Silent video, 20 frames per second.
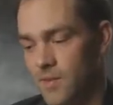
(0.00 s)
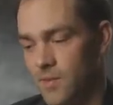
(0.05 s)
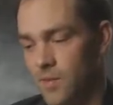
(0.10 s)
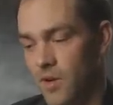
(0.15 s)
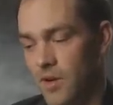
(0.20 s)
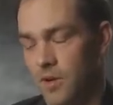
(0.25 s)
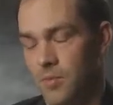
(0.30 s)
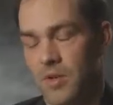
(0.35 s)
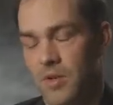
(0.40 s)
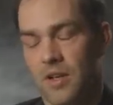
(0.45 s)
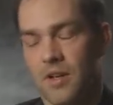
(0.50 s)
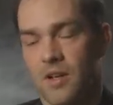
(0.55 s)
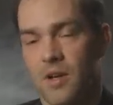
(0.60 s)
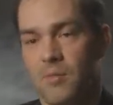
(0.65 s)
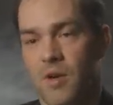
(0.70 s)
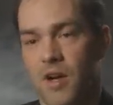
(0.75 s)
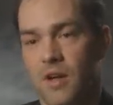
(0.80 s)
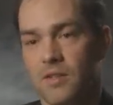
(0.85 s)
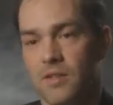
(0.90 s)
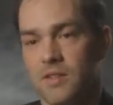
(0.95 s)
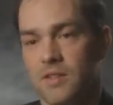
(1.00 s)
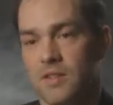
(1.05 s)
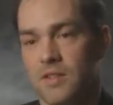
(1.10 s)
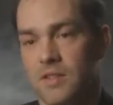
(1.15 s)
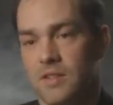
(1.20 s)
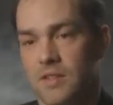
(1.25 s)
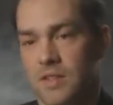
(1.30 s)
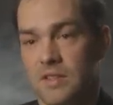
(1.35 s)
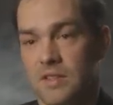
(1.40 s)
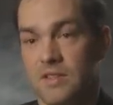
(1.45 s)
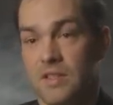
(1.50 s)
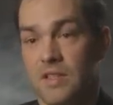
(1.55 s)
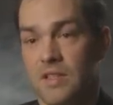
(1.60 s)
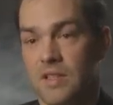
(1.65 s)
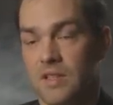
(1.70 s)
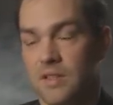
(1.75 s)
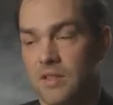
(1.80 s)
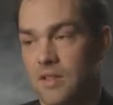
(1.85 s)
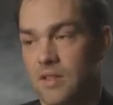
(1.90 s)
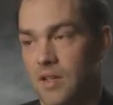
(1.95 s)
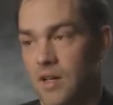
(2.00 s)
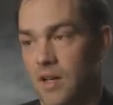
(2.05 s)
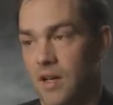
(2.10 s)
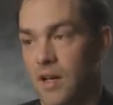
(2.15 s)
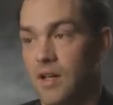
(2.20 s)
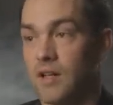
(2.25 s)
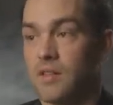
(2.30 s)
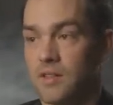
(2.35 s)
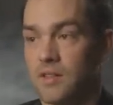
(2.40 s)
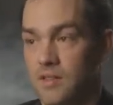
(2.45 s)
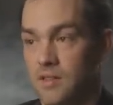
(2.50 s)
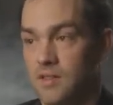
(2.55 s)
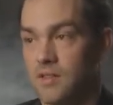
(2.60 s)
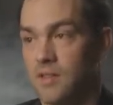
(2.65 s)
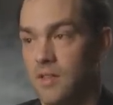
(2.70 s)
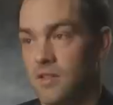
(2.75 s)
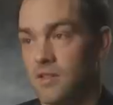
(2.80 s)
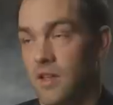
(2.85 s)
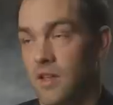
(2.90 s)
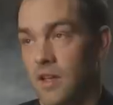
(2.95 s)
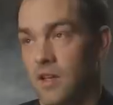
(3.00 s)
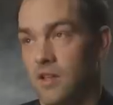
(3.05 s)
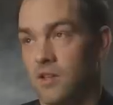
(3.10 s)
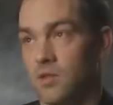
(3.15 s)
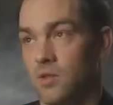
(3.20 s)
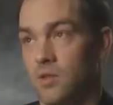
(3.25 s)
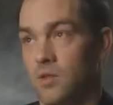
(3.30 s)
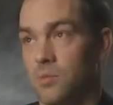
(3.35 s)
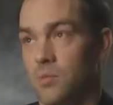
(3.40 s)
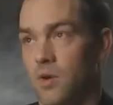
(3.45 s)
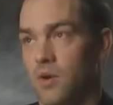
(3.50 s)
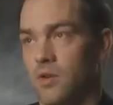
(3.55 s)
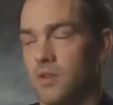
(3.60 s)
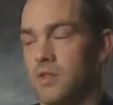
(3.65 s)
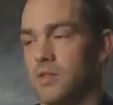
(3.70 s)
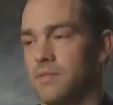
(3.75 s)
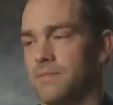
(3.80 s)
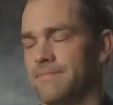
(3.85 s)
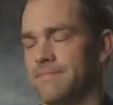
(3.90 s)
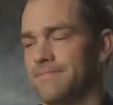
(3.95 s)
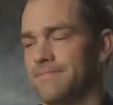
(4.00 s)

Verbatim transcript: wanted me to come out to D.C. So they could do it in person.